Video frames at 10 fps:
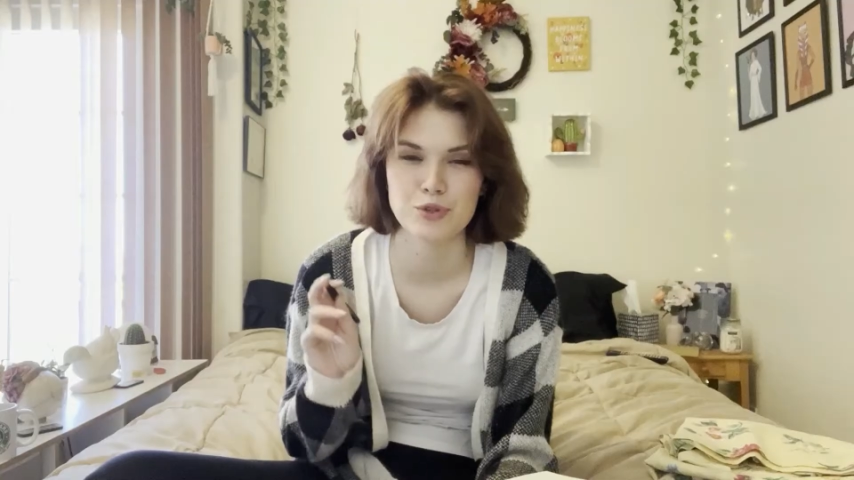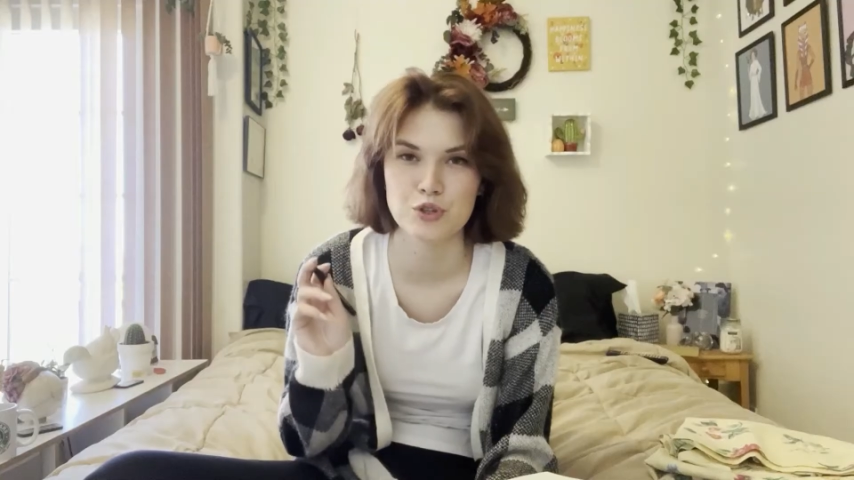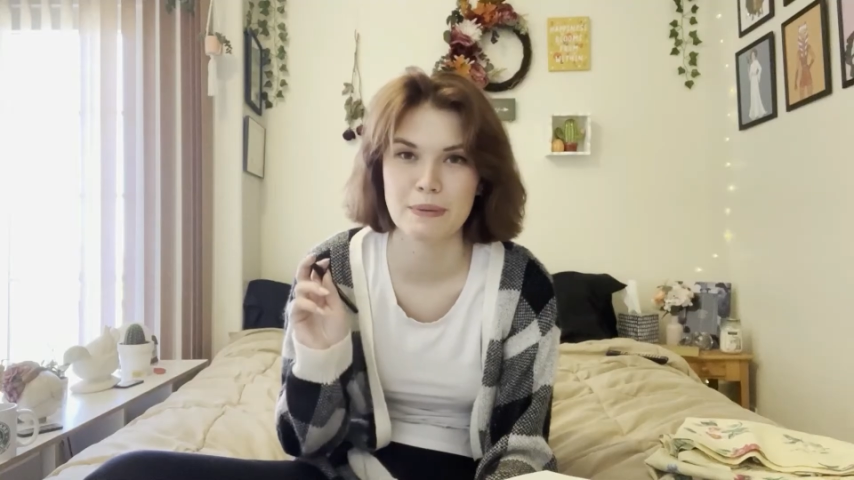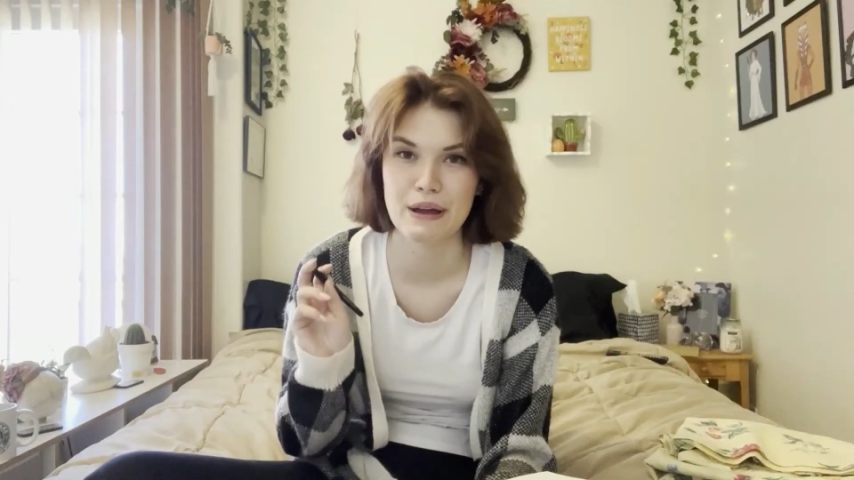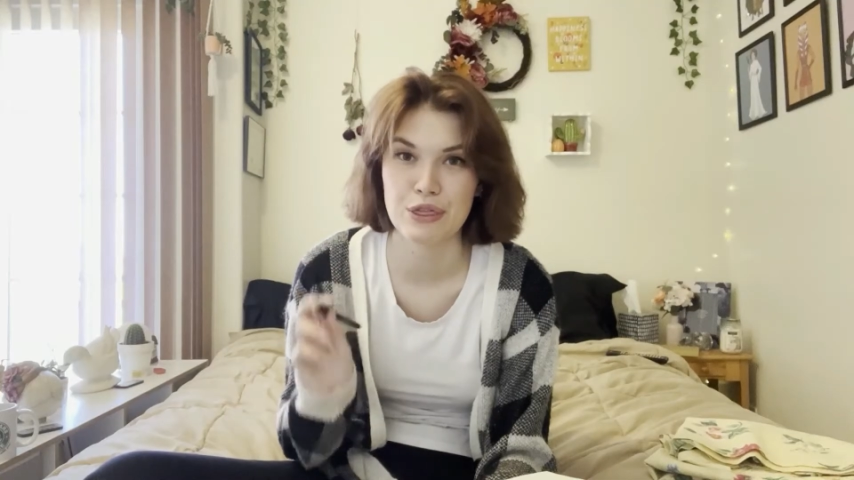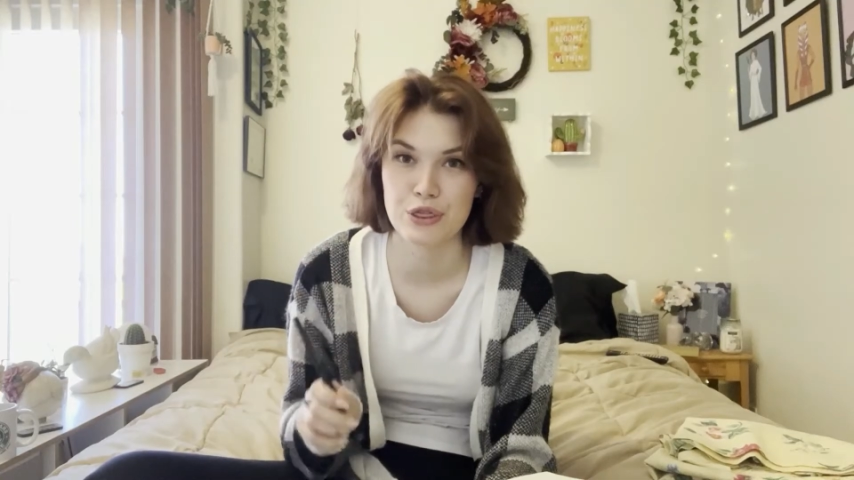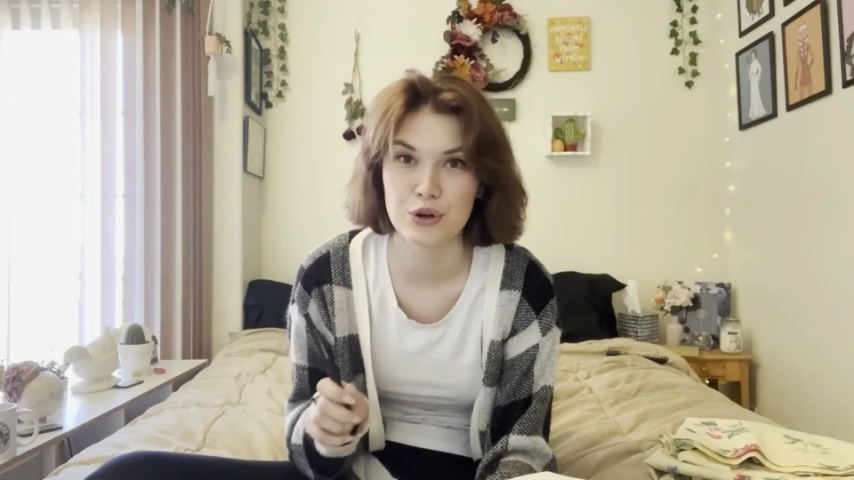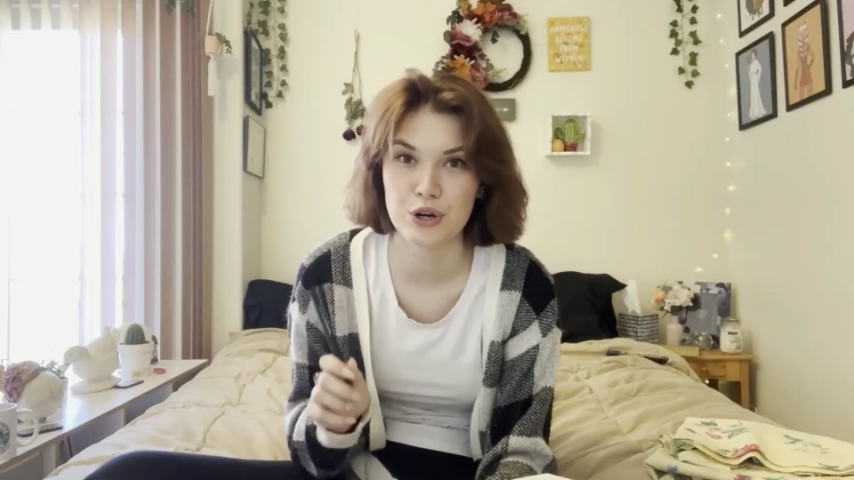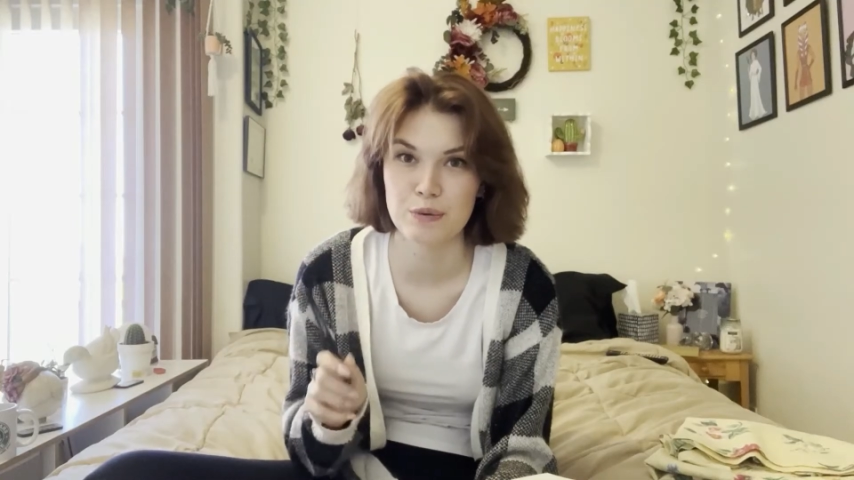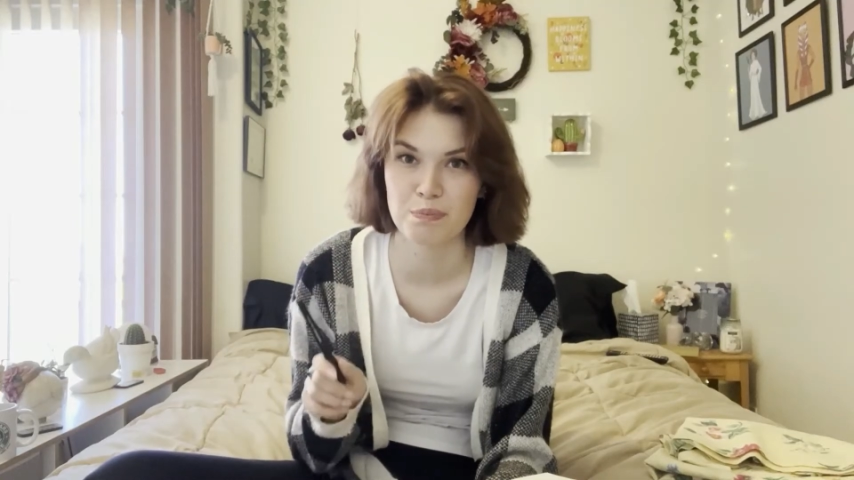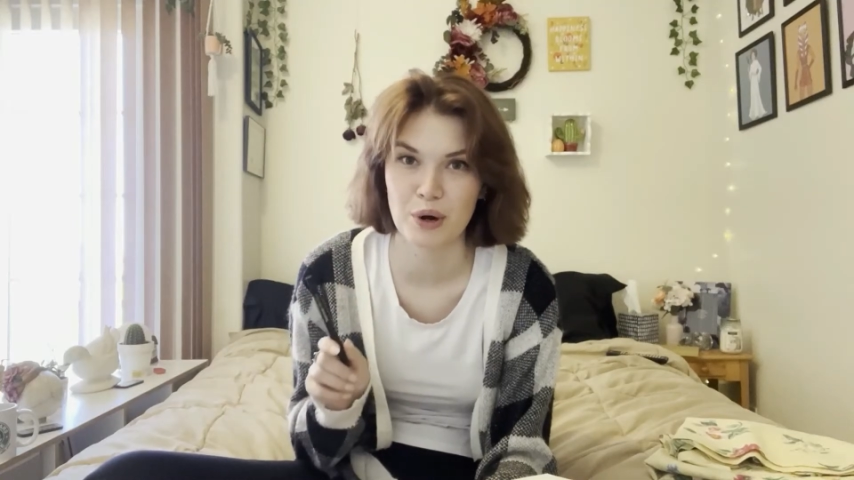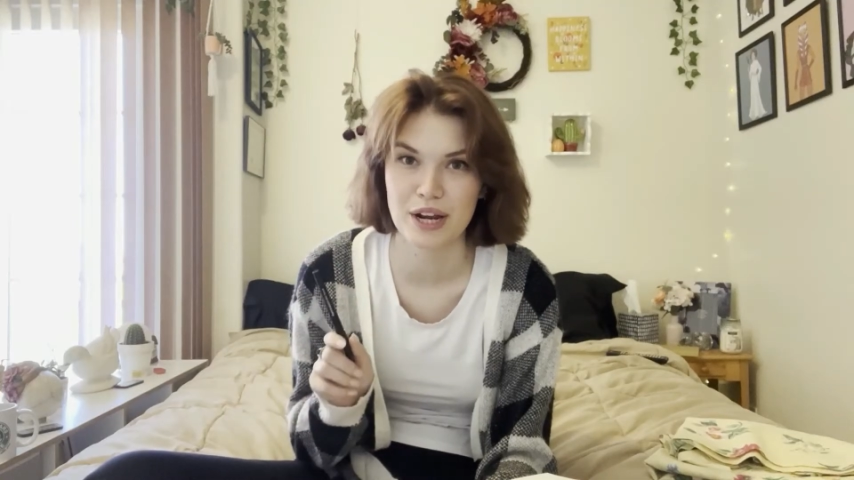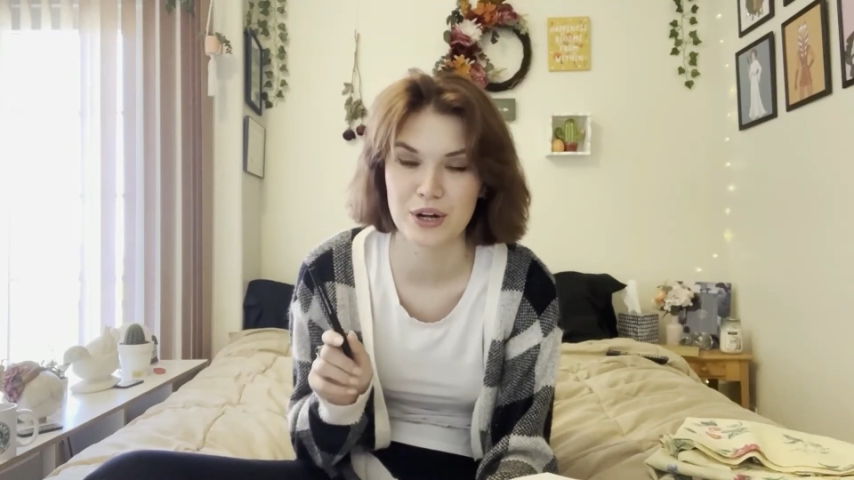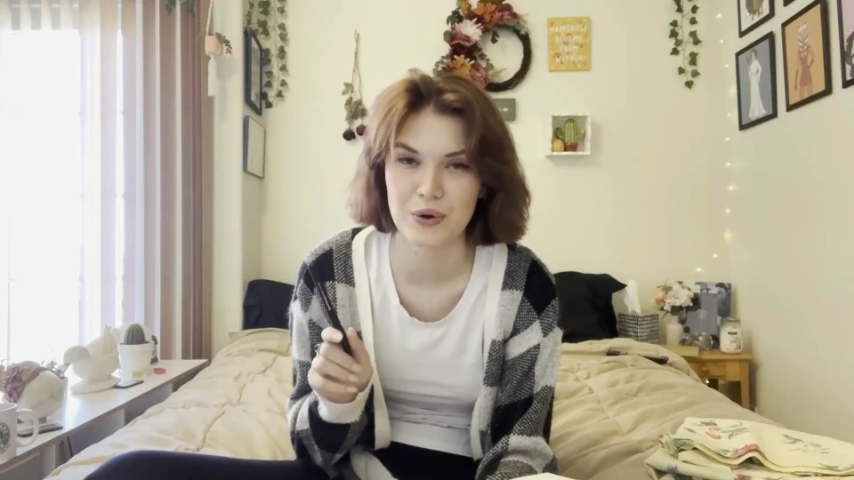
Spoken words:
To my third brain